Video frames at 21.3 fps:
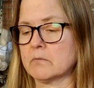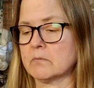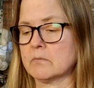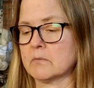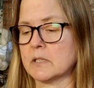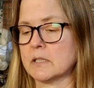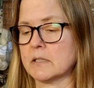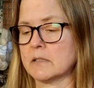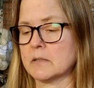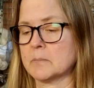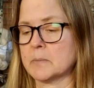
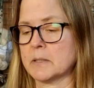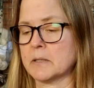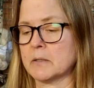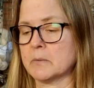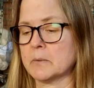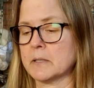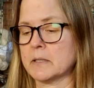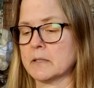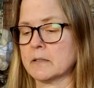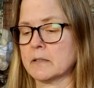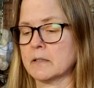wanted to part
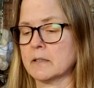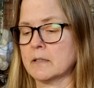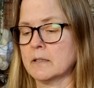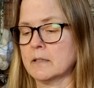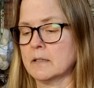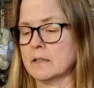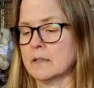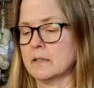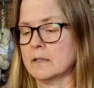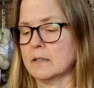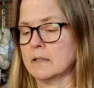with.
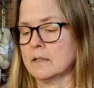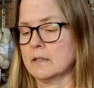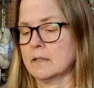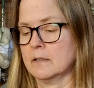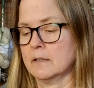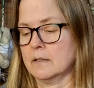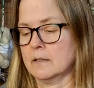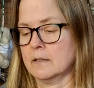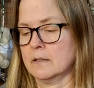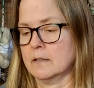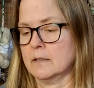
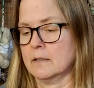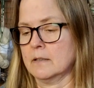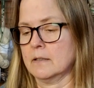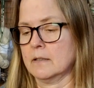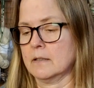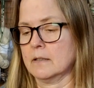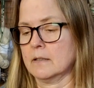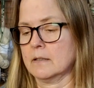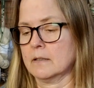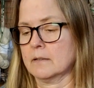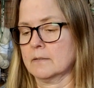
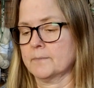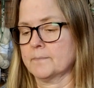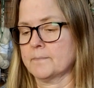Yeah.